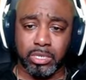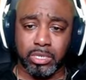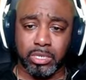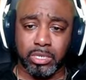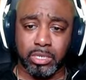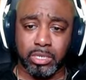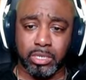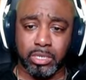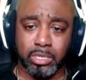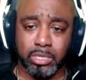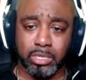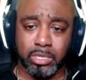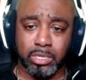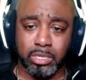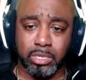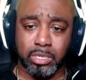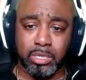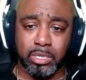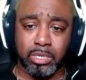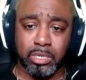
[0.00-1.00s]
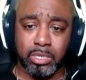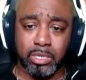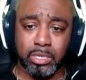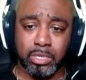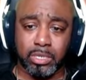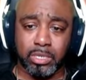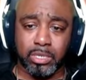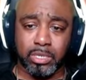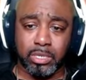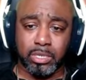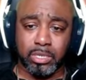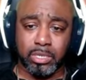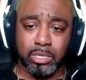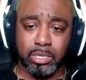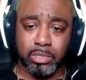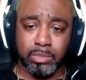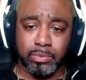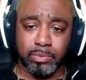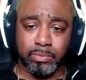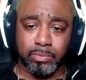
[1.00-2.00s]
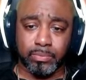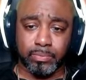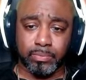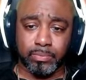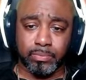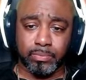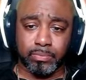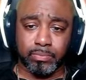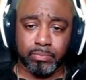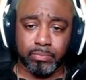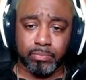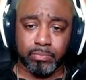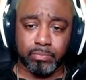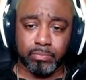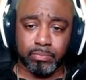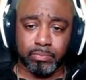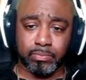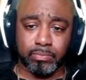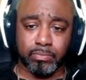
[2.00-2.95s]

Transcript: [no speech]